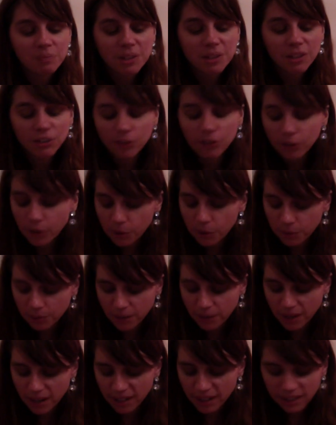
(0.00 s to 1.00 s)
So
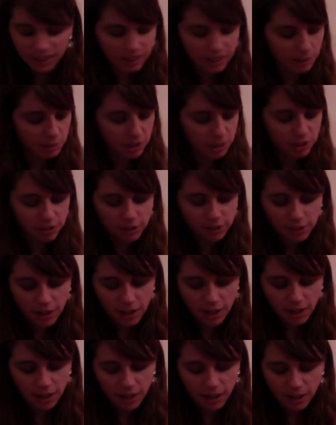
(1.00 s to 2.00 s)
I didn't get much.
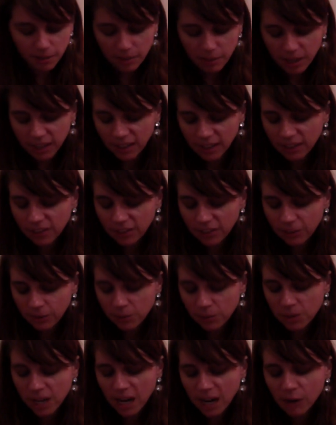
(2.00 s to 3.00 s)
I got this from
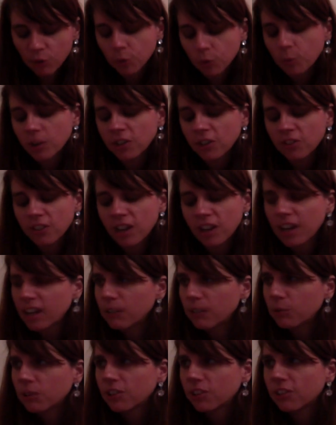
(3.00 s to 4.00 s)
the houseware side,
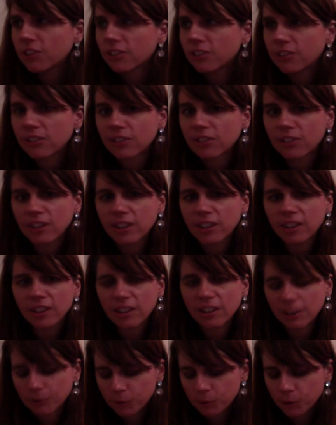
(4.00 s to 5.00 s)
which is I think
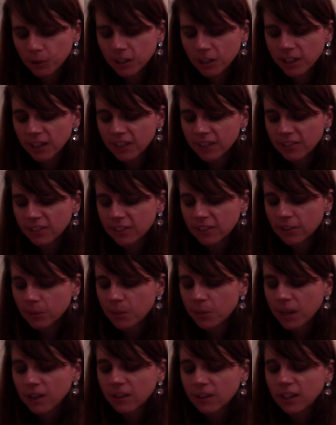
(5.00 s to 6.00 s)
like 49 cents a pound.